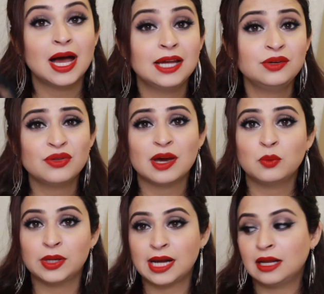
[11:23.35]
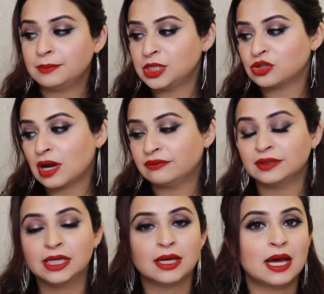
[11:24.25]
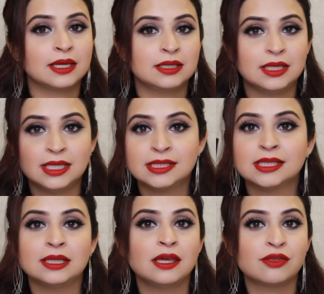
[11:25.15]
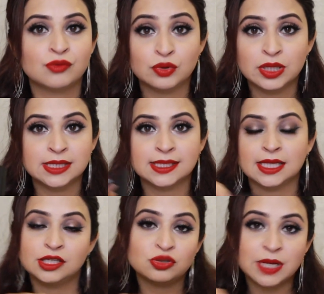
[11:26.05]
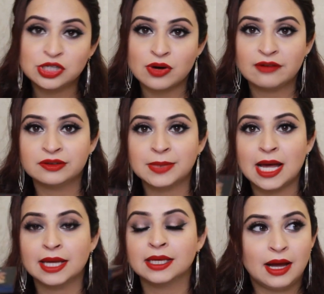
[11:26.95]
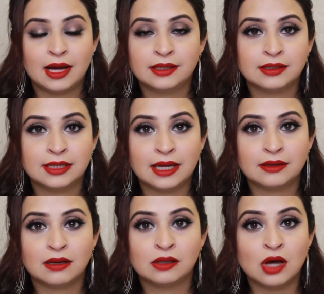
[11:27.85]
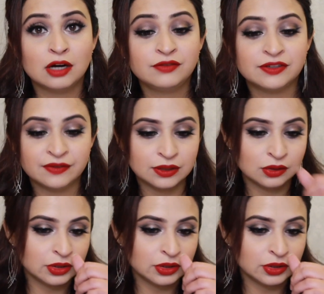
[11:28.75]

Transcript: I know that when I'll be traveling, I can easily throw this into my travel bag and get a lot of different